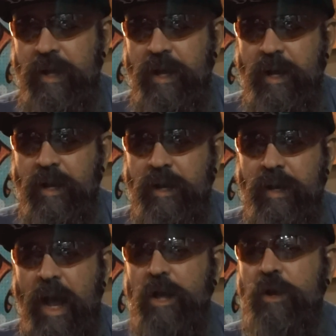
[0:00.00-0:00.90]
then
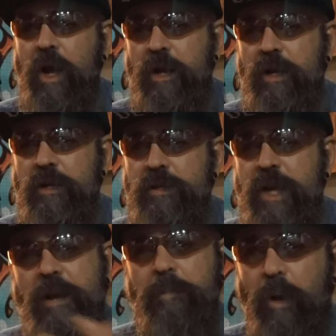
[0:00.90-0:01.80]
now you got to
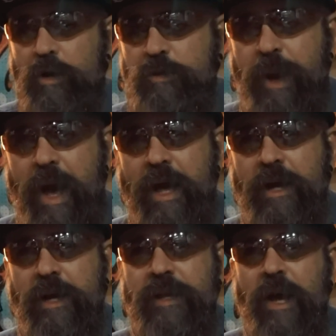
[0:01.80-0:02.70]
take parts
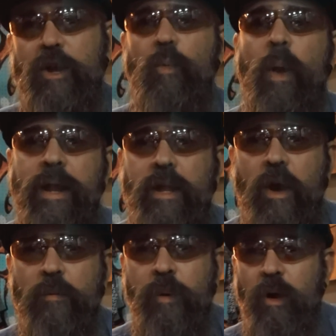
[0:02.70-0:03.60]
back, and now you're waiting
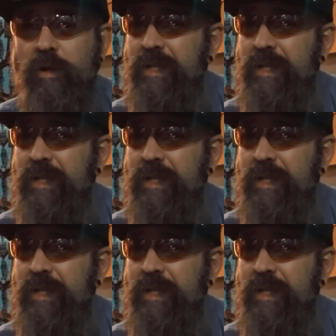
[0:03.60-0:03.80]
on parts.